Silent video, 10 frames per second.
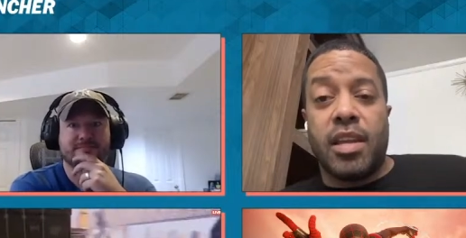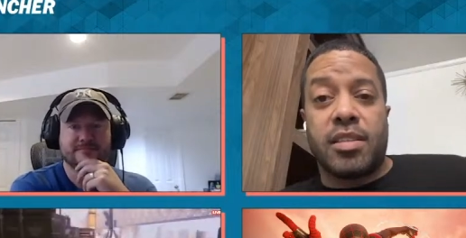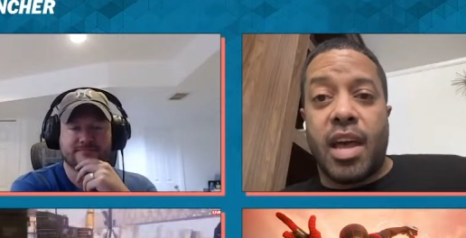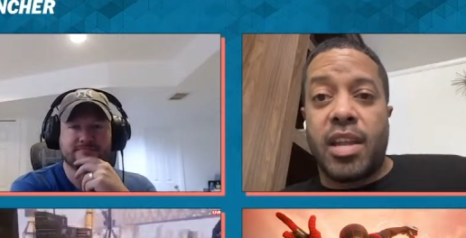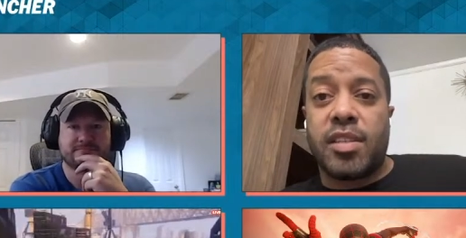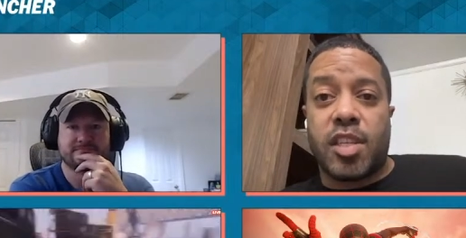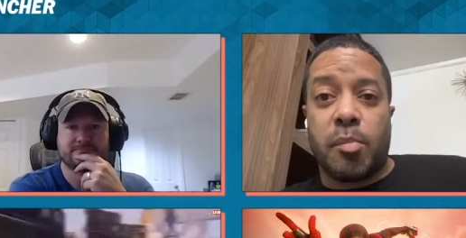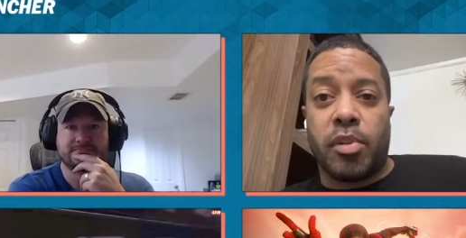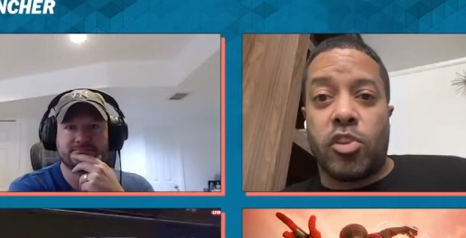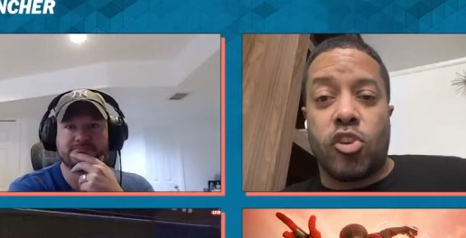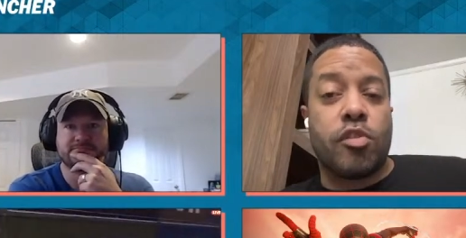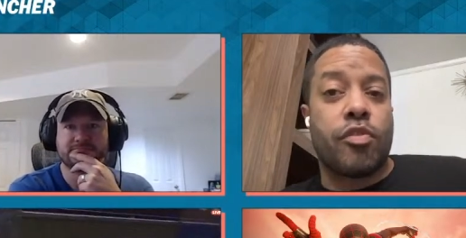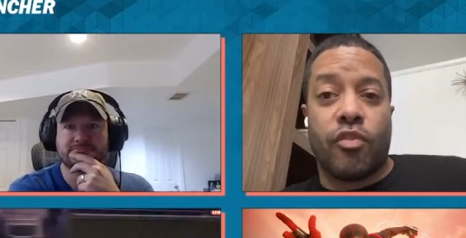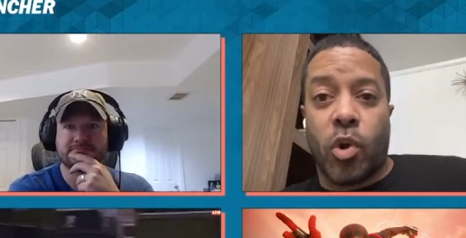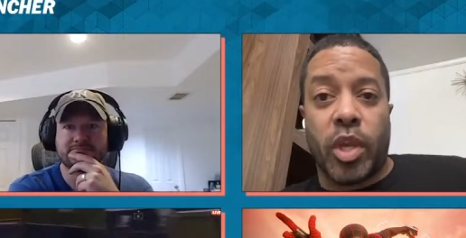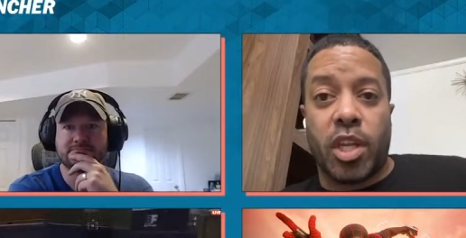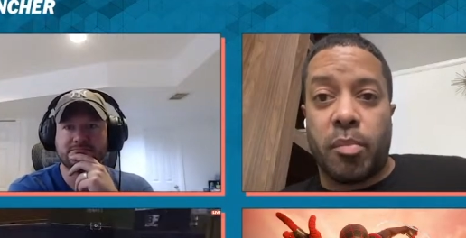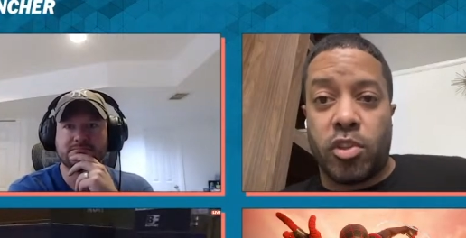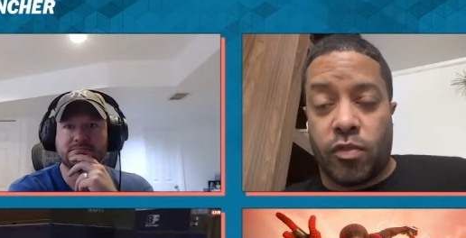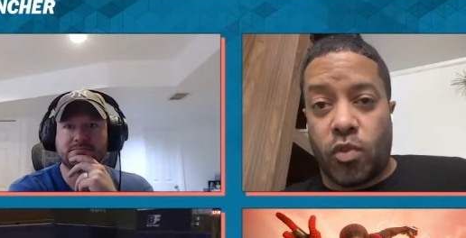Speaker 1: It's not as simple as just throwing
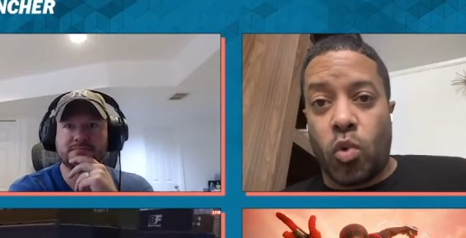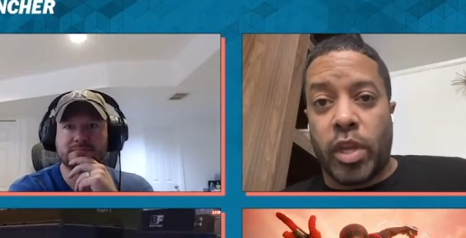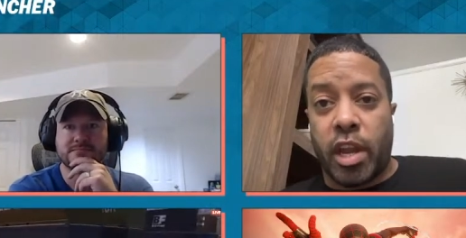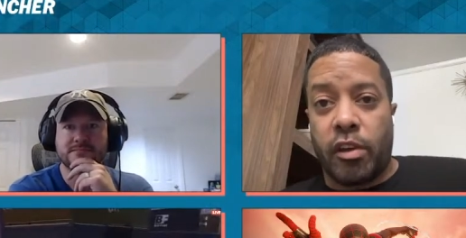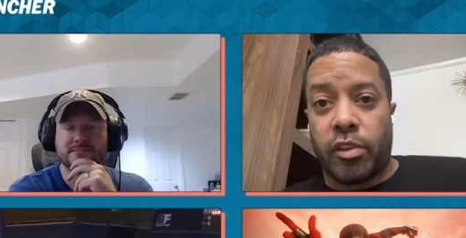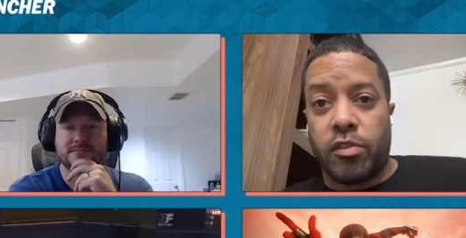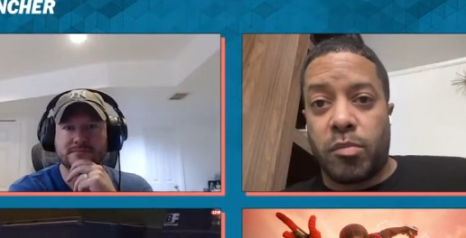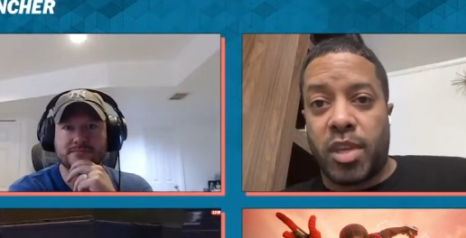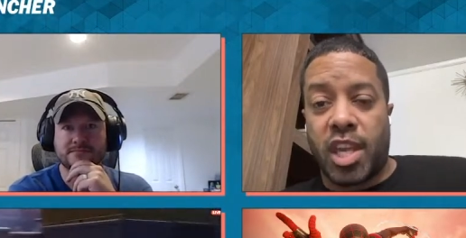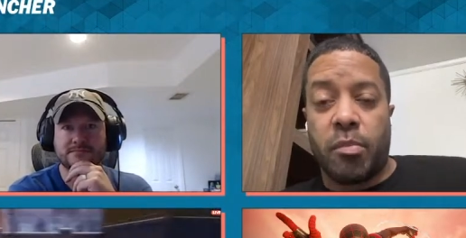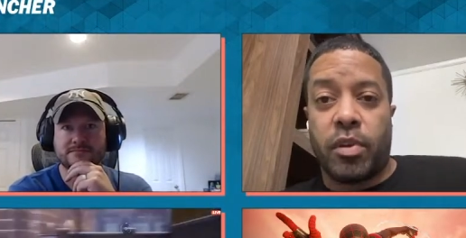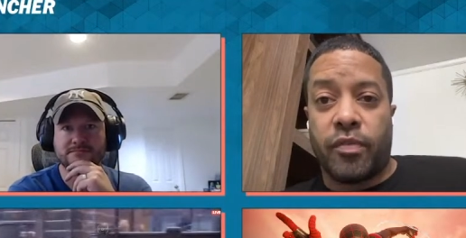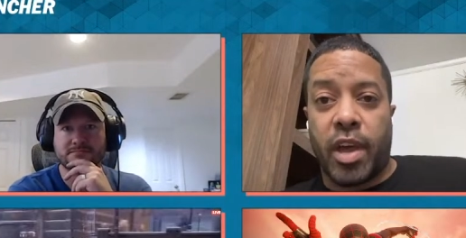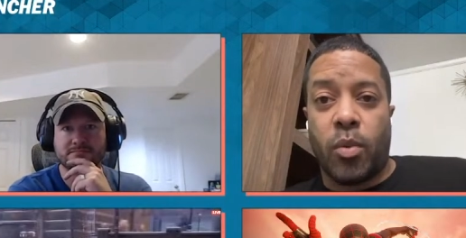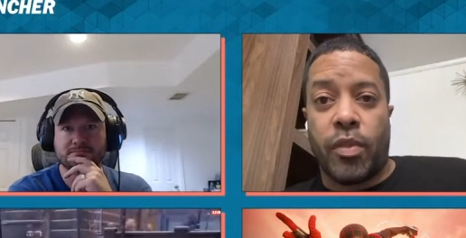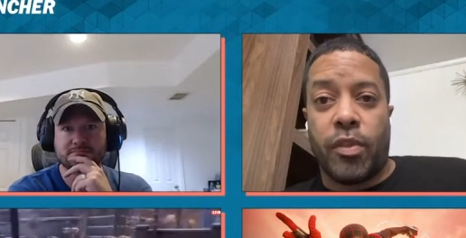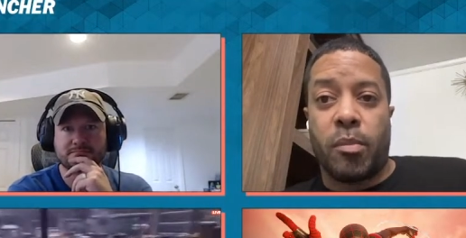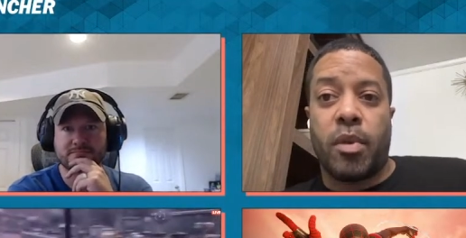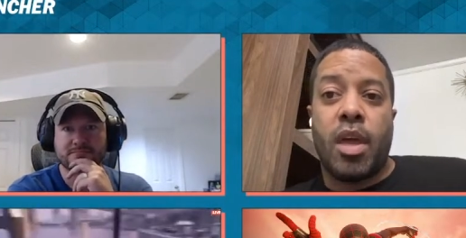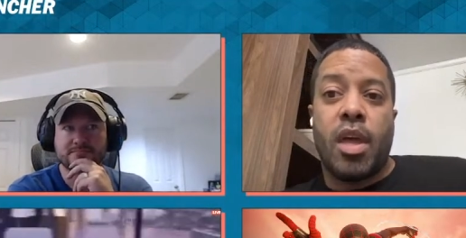in a bunch of cool characters and being able to fight with
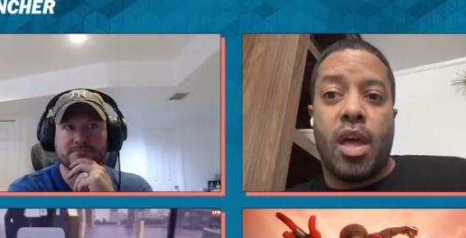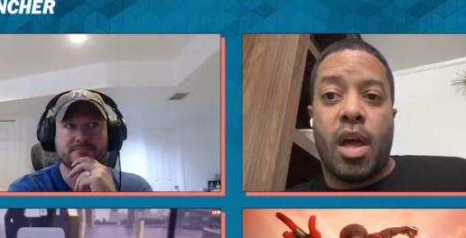them.